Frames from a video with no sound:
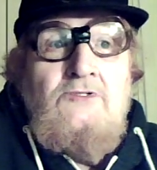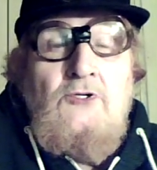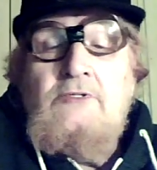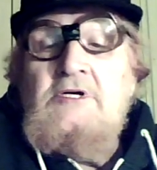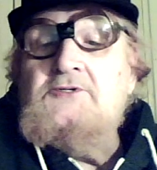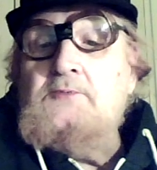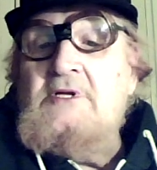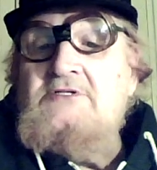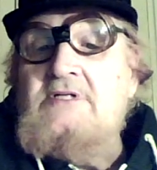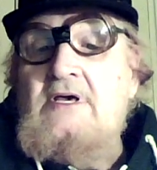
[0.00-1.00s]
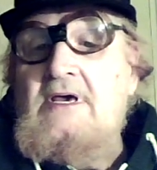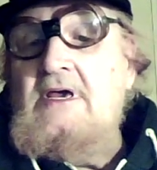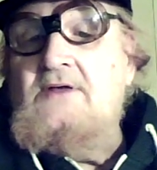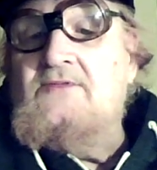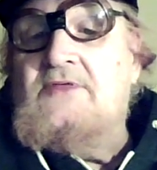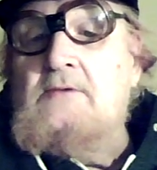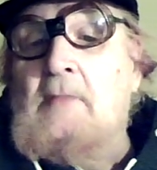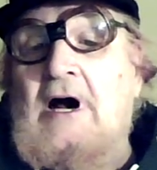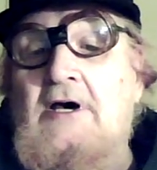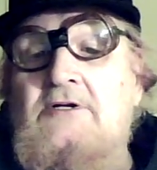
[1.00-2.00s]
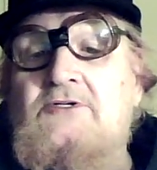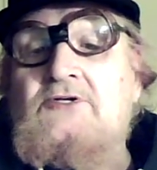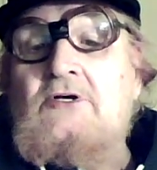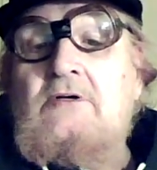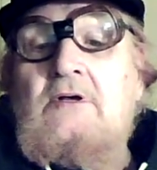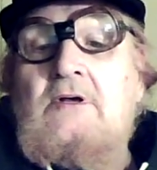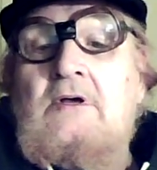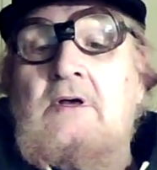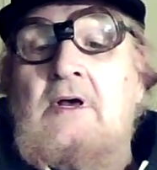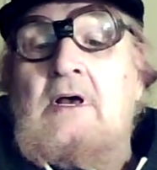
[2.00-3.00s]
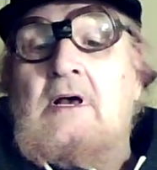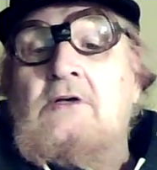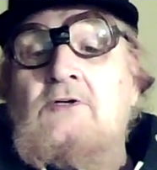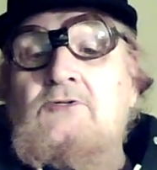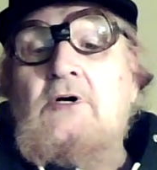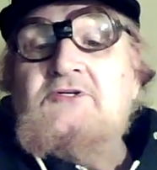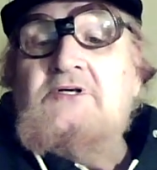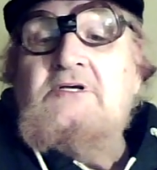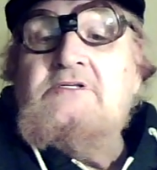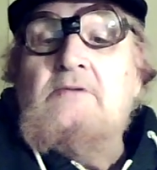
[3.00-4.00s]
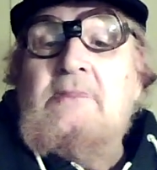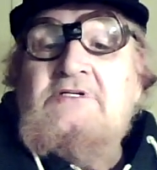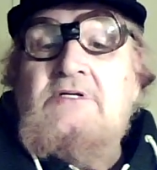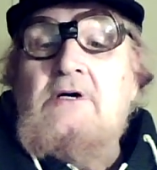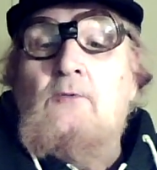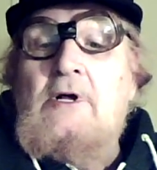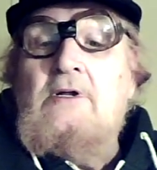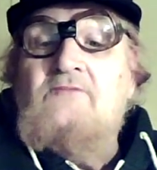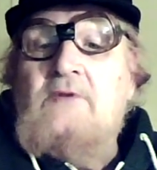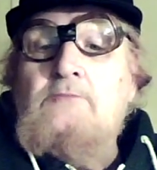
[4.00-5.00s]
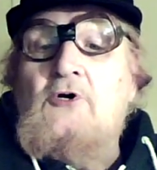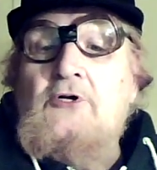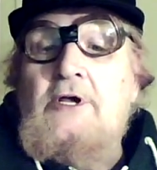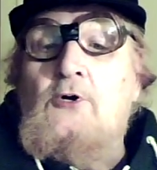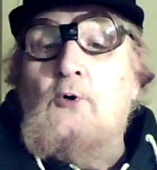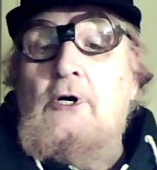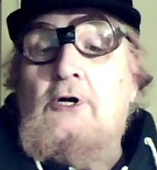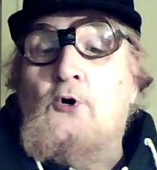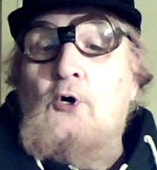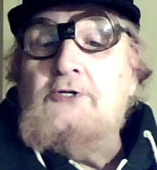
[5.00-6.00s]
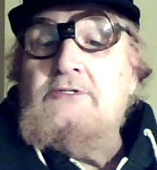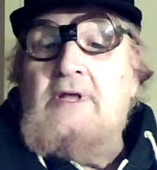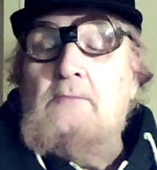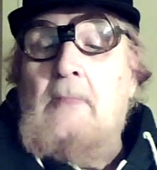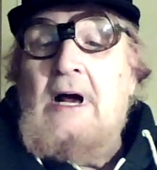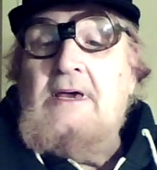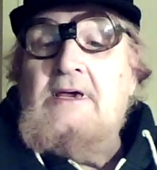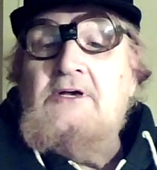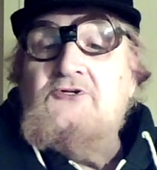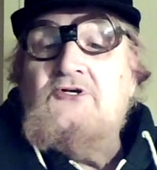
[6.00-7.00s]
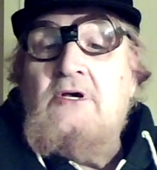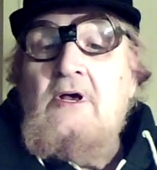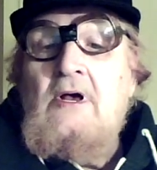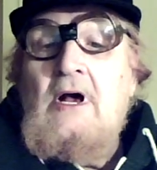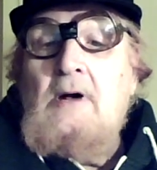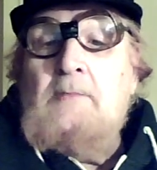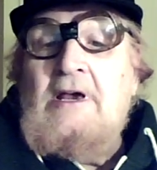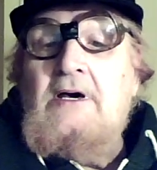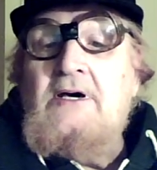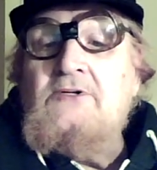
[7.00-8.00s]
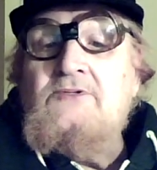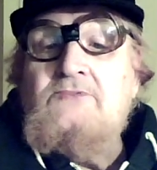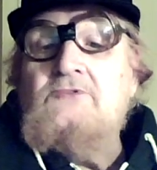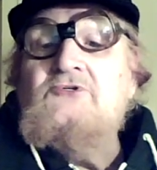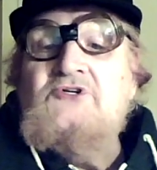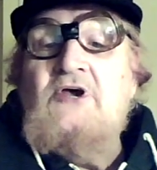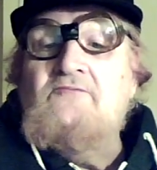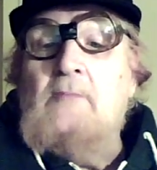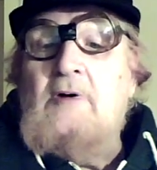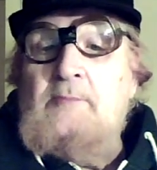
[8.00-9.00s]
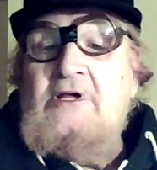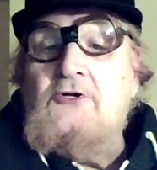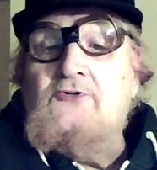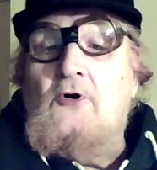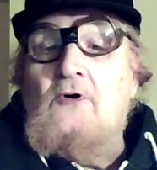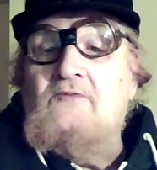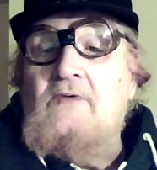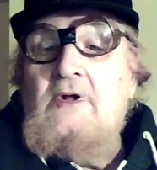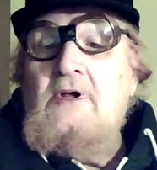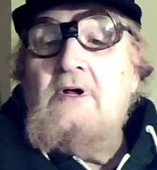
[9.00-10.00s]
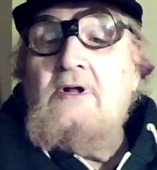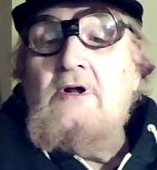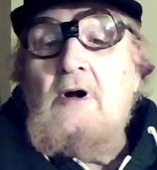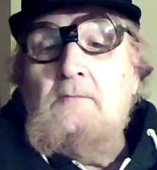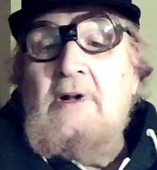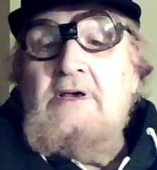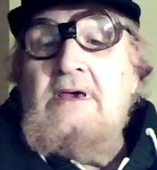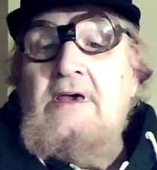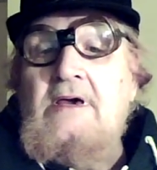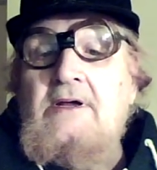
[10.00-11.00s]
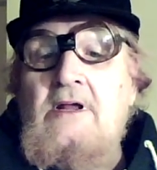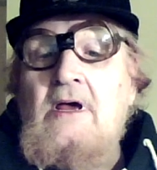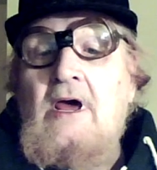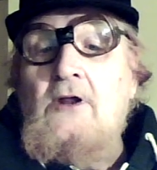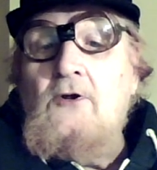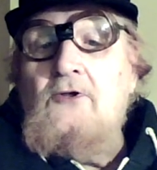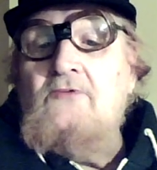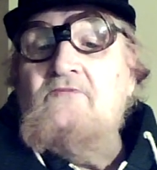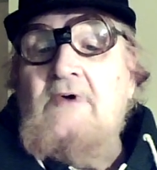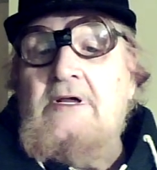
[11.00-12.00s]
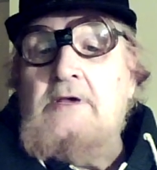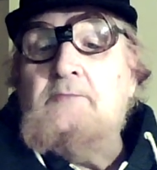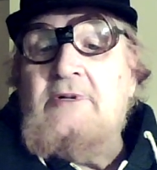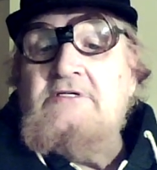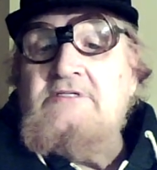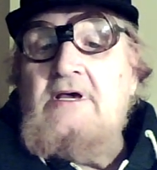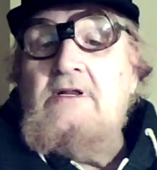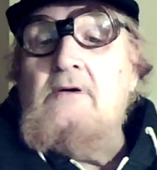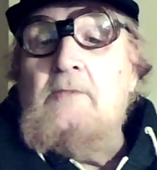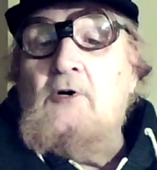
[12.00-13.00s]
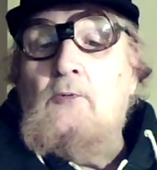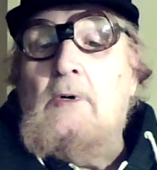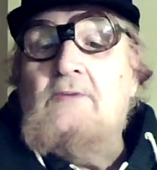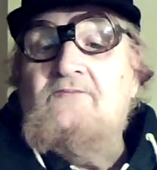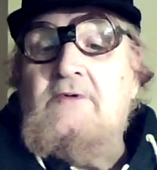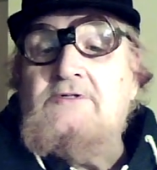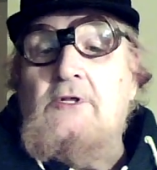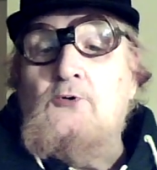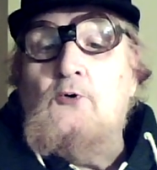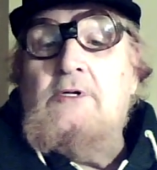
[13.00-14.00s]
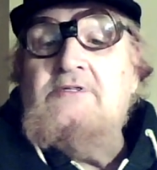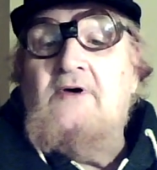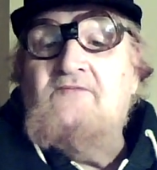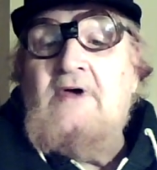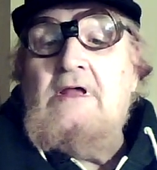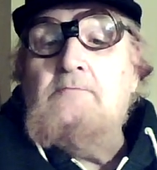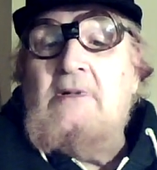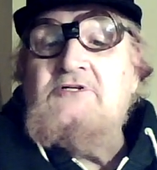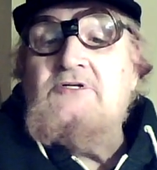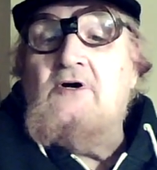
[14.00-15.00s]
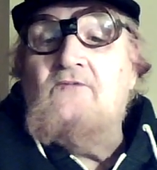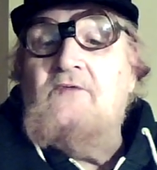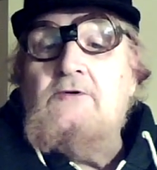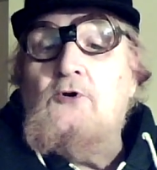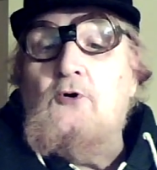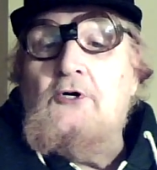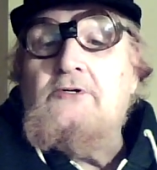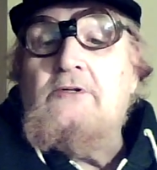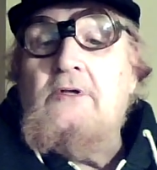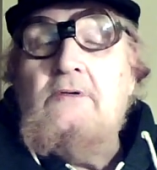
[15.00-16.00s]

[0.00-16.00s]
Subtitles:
So this was the 8th of March. So I says to myself, well, if I'm going to go to court at my age, I better shave my beard off, cut my hair and look very presentable for to go and defend myself in court.